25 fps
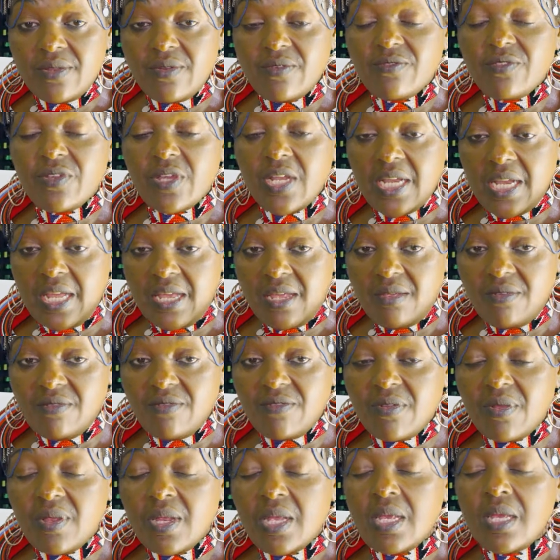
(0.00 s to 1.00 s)
of your
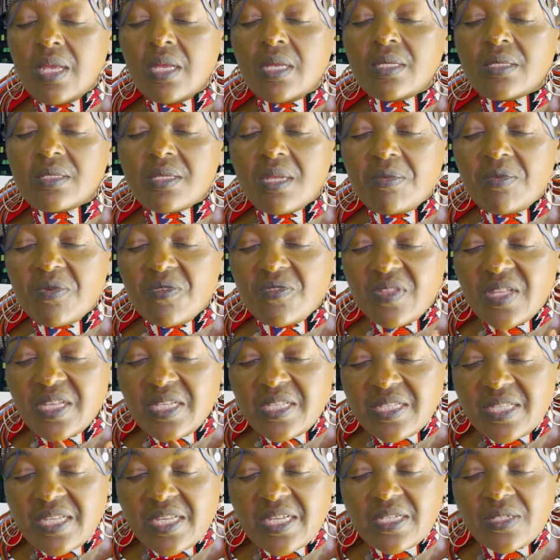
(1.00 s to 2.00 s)
life, some of
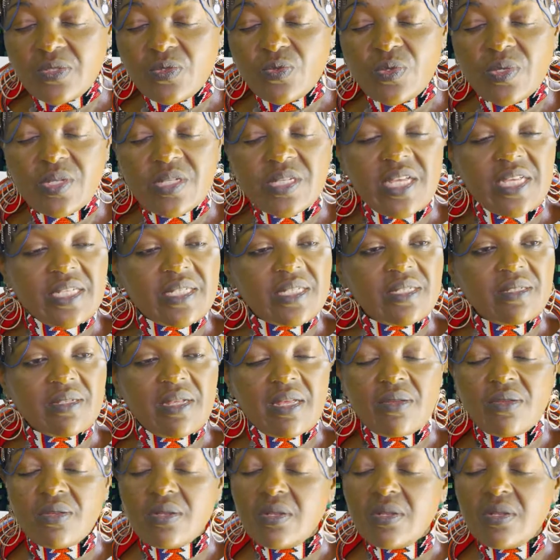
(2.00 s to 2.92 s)
these things we'll just